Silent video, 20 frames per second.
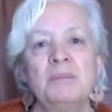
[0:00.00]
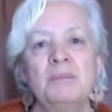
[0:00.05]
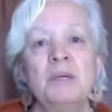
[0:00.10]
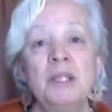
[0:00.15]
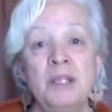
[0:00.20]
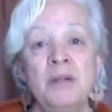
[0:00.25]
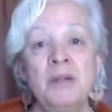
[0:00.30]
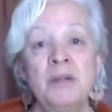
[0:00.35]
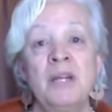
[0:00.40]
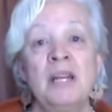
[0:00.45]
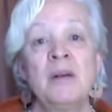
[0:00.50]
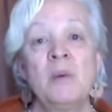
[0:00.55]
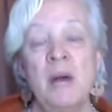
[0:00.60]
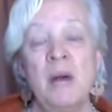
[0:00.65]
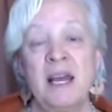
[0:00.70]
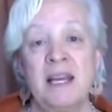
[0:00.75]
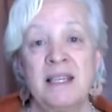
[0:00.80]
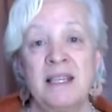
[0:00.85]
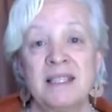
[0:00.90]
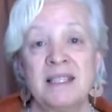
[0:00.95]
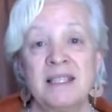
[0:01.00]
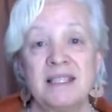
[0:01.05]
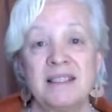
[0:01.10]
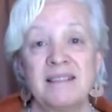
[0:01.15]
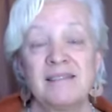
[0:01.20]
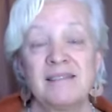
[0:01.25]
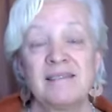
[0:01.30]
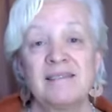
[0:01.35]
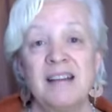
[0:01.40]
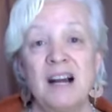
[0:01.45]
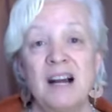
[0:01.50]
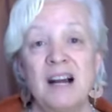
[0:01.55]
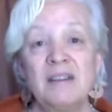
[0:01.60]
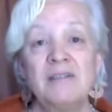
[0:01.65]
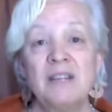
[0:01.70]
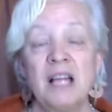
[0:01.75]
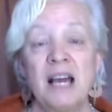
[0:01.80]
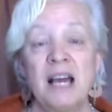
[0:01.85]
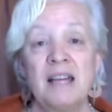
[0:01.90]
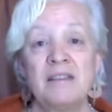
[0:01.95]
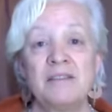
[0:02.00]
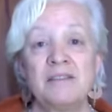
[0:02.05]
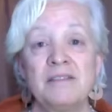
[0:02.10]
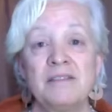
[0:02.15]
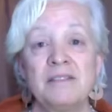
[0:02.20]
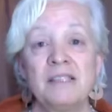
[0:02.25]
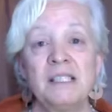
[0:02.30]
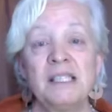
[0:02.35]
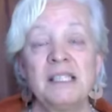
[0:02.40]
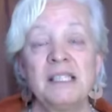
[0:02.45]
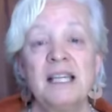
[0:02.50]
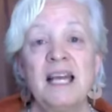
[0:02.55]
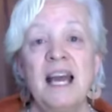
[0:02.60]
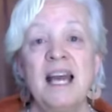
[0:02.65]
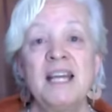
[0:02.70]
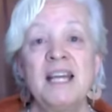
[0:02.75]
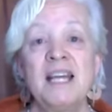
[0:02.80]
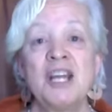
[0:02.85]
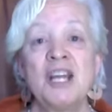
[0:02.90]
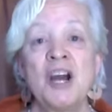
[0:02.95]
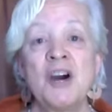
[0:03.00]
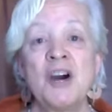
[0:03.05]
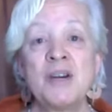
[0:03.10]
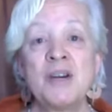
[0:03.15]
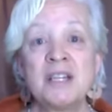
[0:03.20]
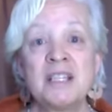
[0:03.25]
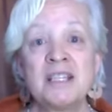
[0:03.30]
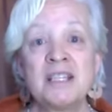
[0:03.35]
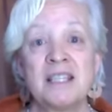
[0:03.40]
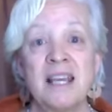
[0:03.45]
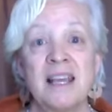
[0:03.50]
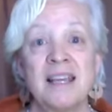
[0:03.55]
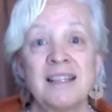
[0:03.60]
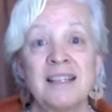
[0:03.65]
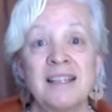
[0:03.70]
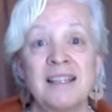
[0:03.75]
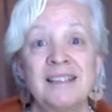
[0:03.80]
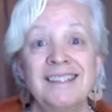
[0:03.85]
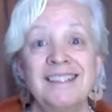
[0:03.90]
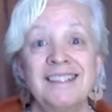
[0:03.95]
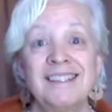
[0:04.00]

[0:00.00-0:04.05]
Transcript: polluting ways of life and noticing,